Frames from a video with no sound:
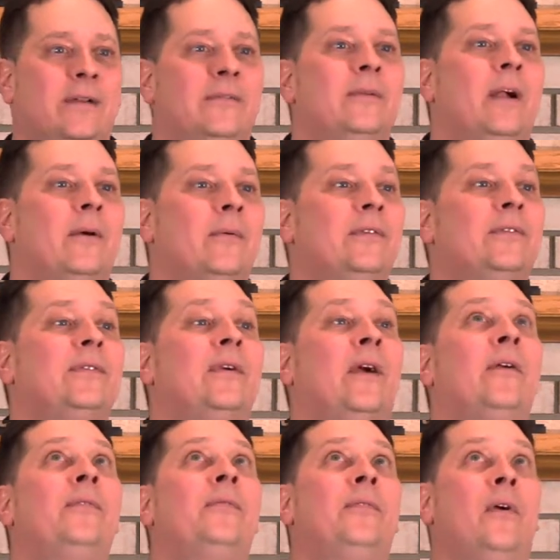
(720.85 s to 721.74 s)
if in other words, if
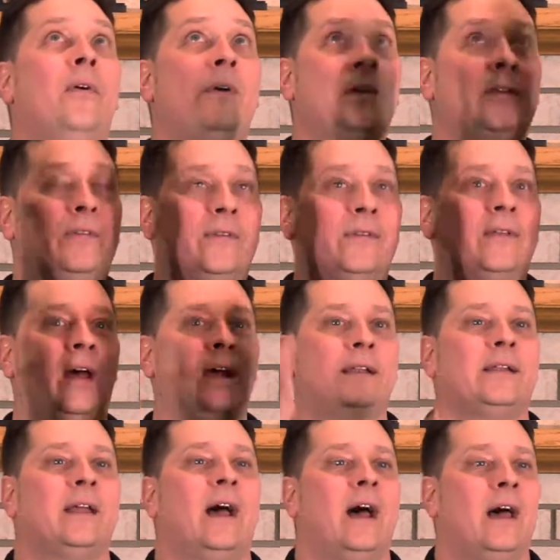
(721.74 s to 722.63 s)
our focus is
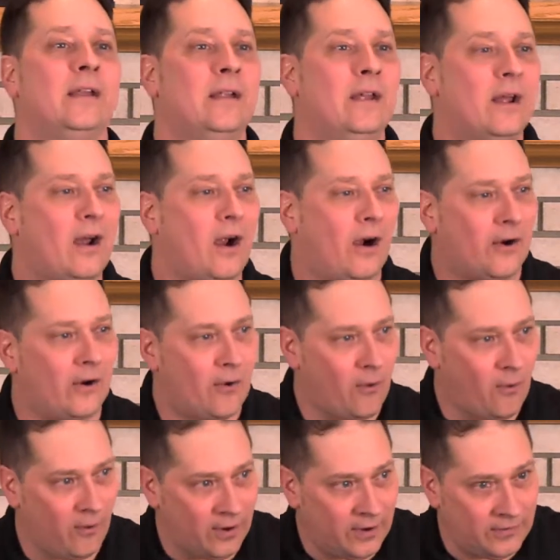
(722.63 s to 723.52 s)
on God, our
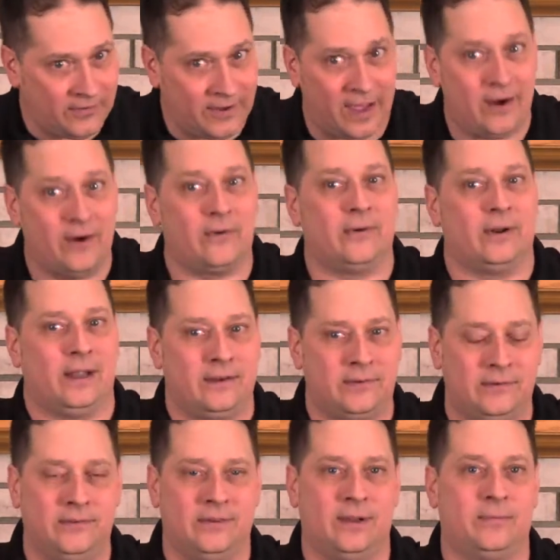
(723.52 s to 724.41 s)
horizontal
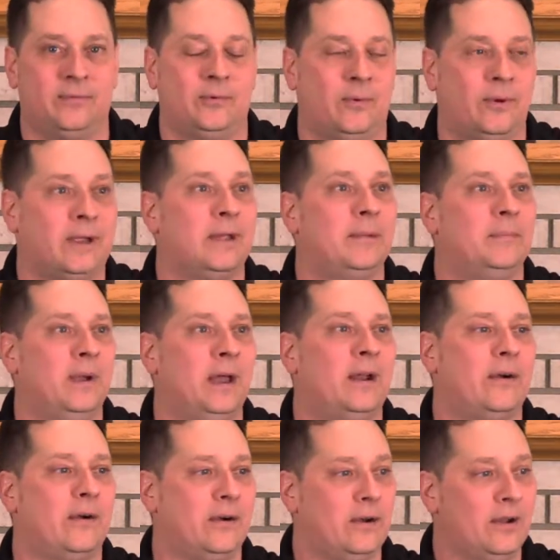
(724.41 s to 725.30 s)
relationships will get
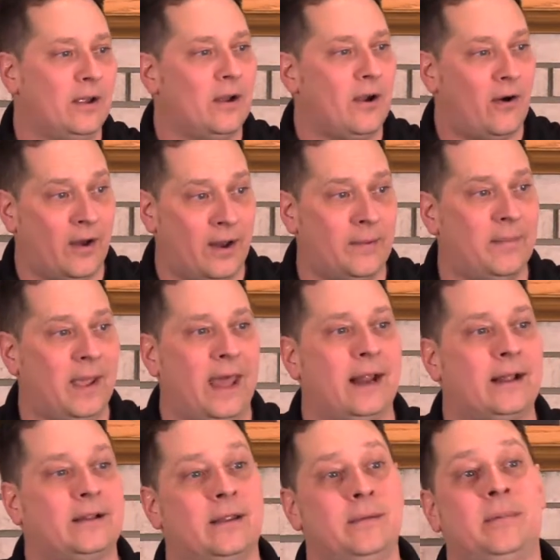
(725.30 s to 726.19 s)
better
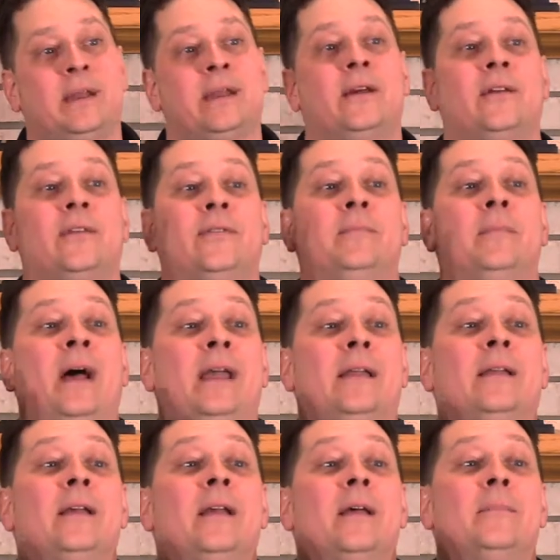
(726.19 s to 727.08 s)
automatically because my,